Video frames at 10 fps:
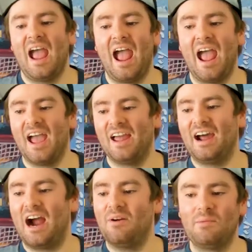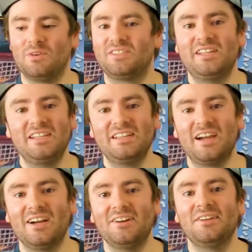and I remember sitting
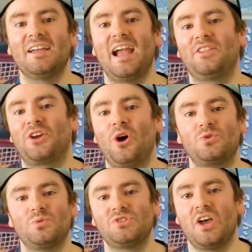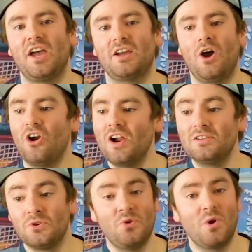there, and the coach was like, all
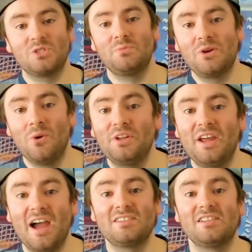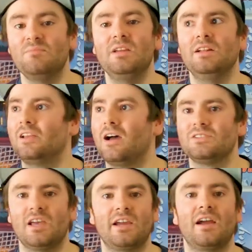right, so who wants to be goalie next? And immediately I
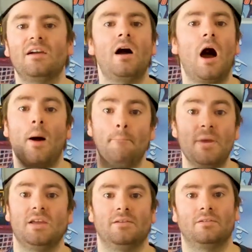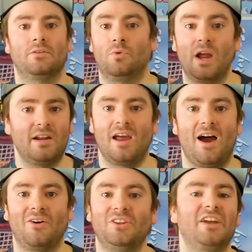was like, me, right
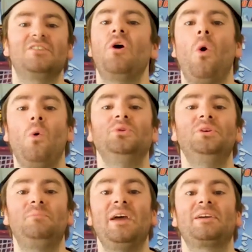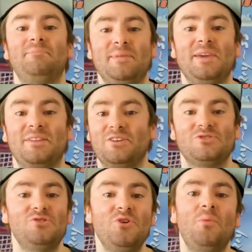now. Only pick me.
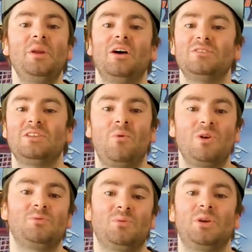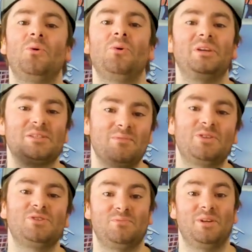There's nobody else that wants to play goalie as
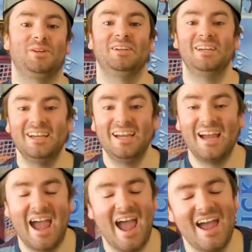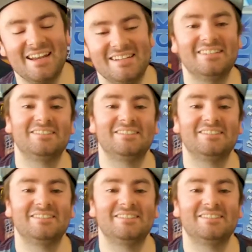much as me. And